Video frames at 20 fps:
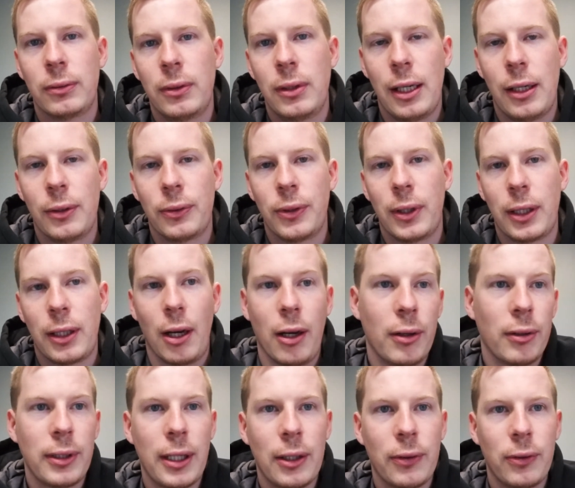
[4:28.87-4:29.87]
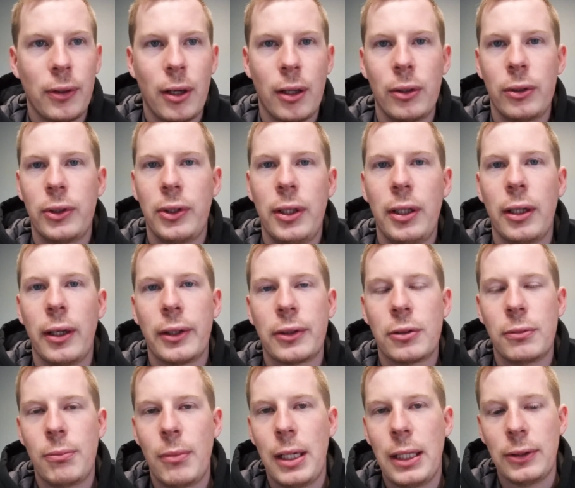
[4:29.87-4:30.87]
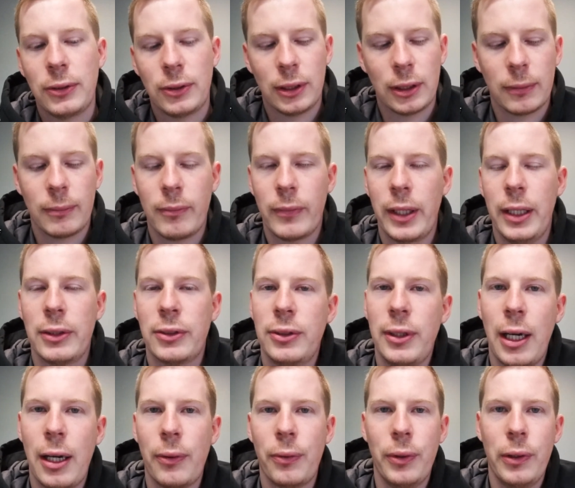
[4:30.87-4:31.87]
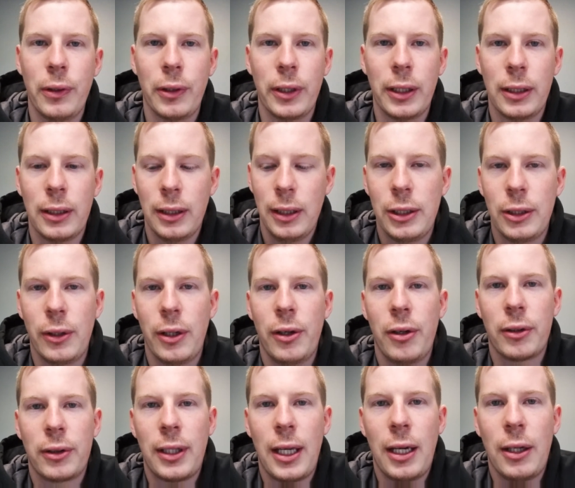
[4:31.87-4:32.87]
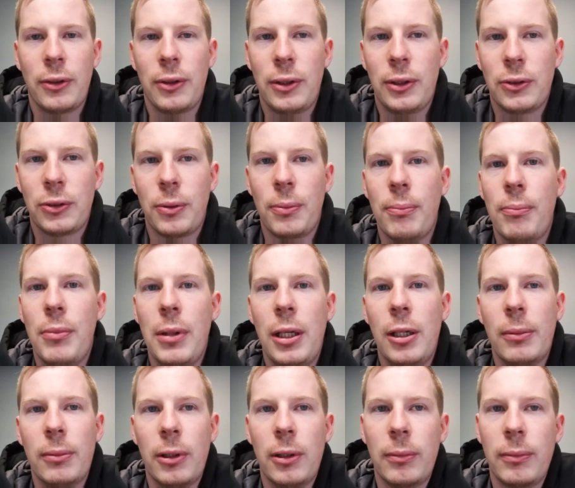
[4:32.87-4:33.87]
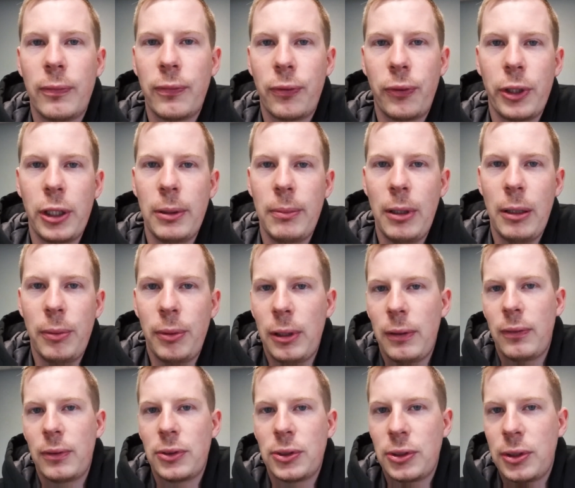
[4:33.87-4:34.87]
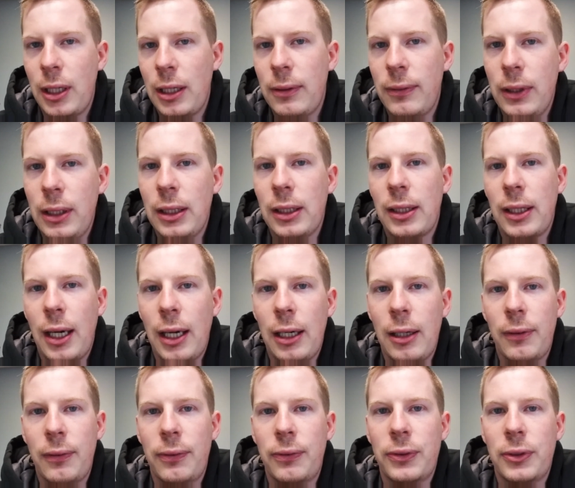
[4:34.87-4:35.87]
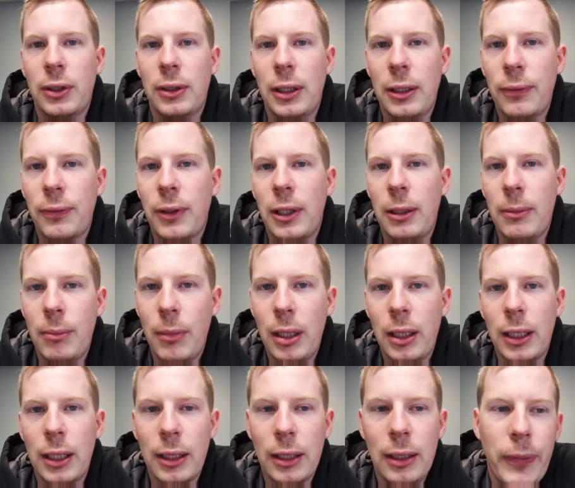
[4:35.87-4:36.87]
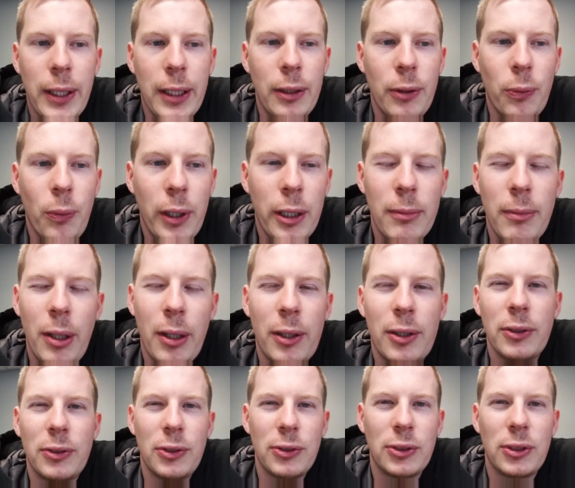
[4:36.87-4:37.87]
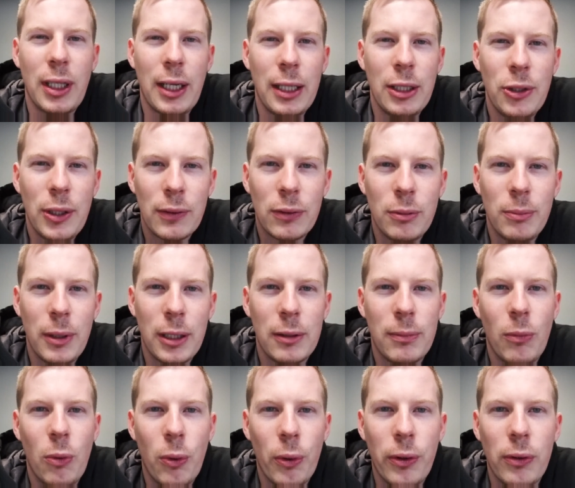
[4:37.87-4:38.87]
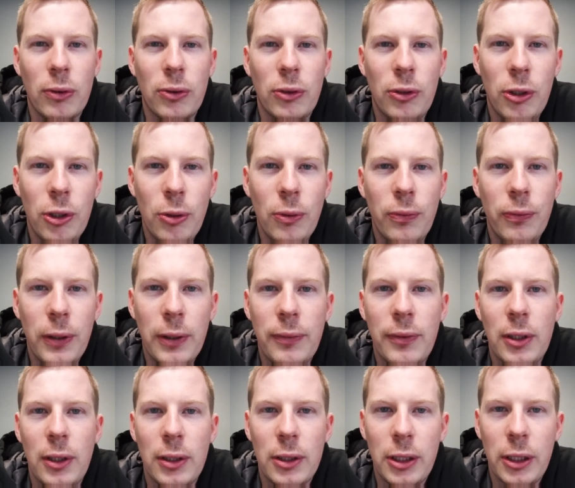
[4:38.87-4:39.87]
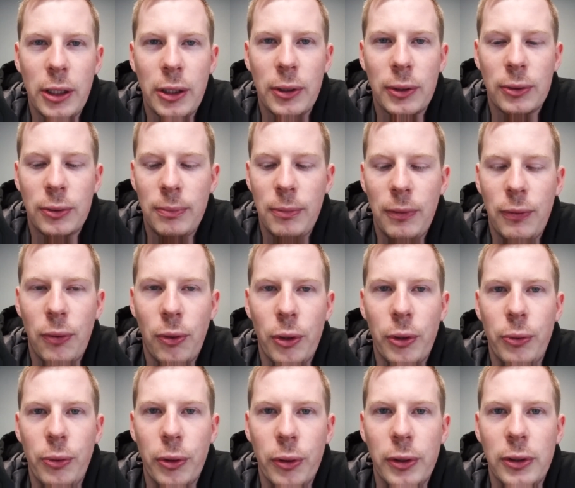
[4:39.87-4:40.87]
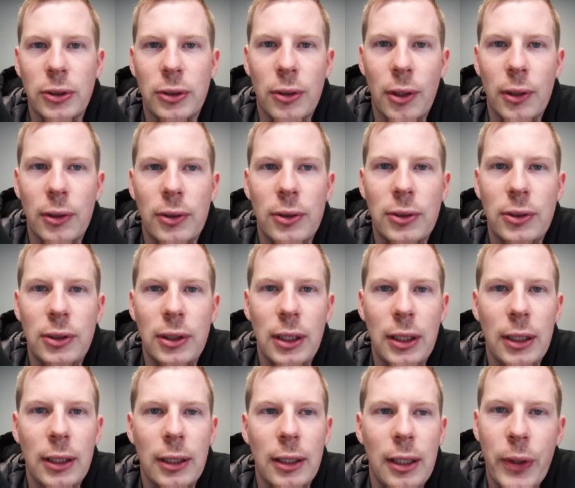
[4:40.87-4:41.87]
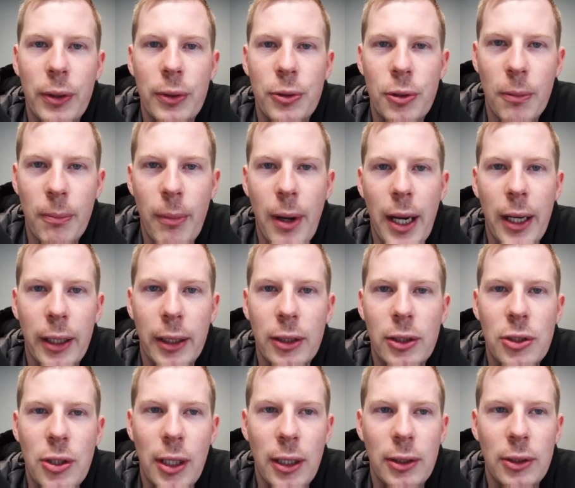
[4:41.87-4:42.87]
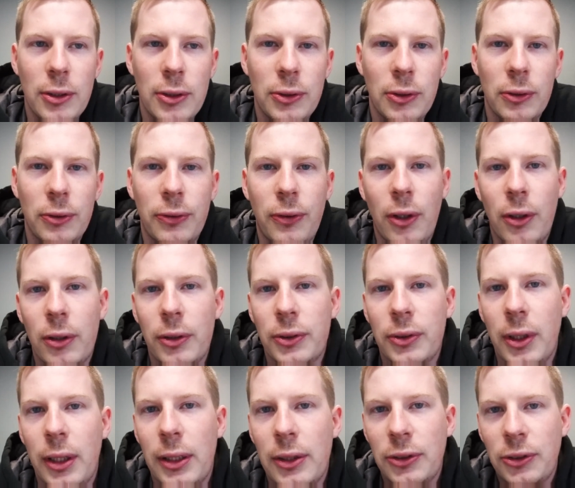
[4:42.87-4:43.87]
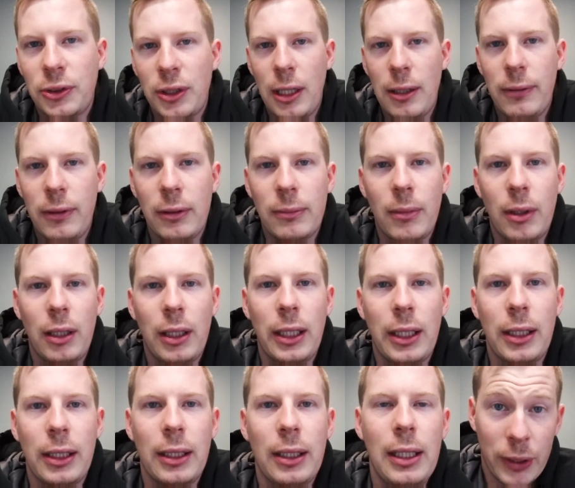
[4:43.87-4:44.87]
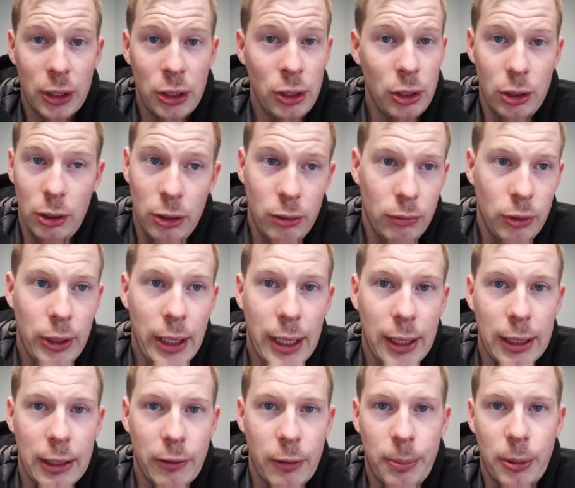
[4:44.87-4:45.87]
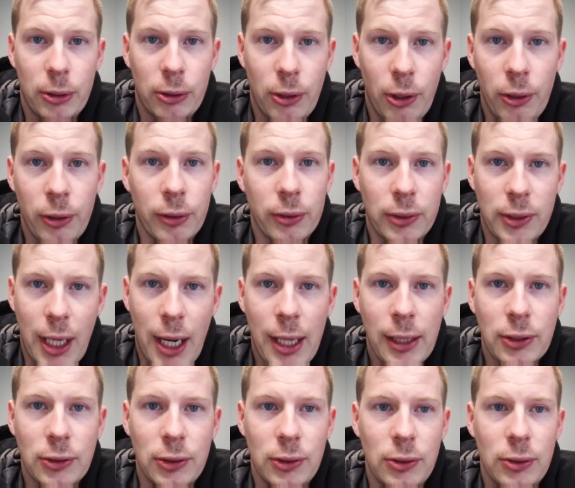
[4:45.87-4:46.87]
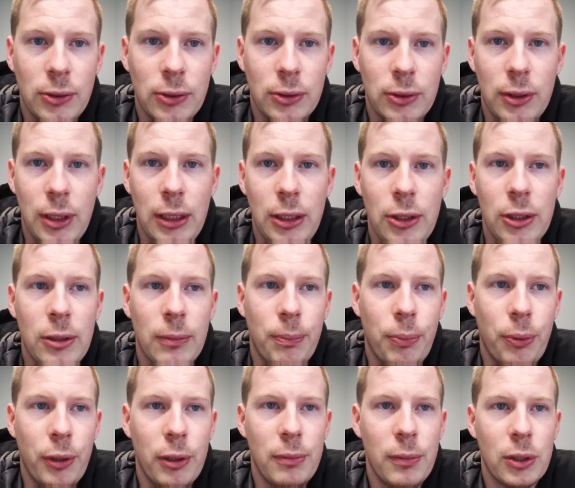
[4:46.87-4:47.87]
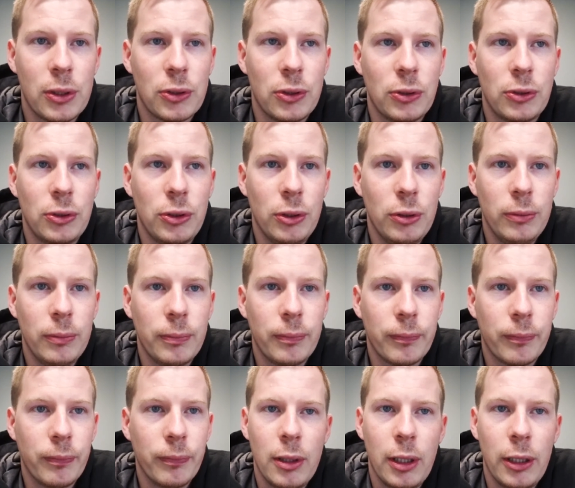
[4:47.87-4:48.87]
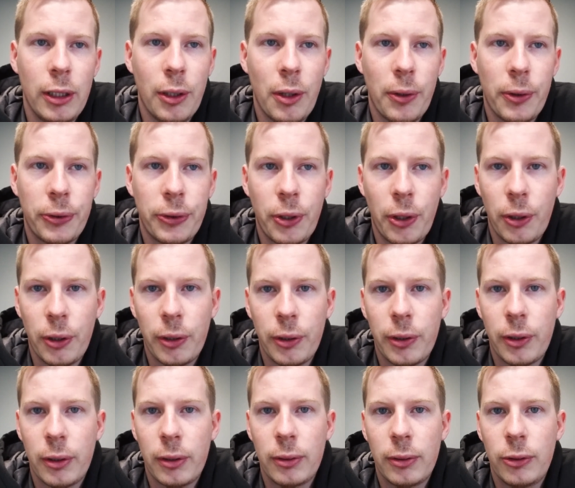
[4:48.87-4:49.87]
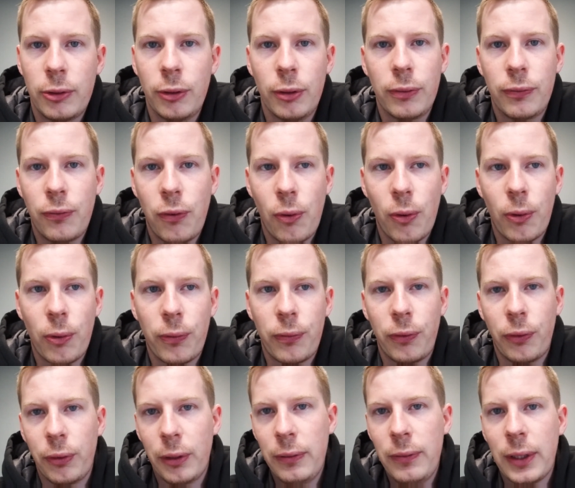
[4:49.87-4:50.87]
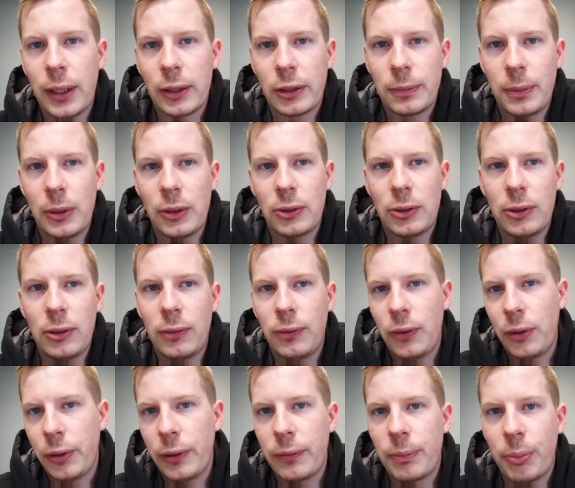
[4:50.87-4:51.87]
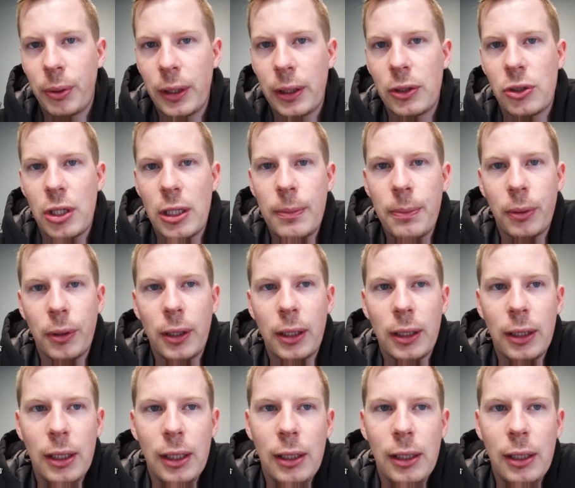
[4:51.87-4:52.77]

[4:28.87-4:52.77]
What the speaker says: I was like $100,000 a year, that's amazing. It's not really. $100,000 is a minimum for you to be able to even save any kind of significant money. And the way America's designed, you have to make more than $250 a year before you really start to see dramatic changes as far as saving money. You gotta give up a third on taxes, and you can pretty much assume another third to a fourth for living expenses if you live pretty cheaply.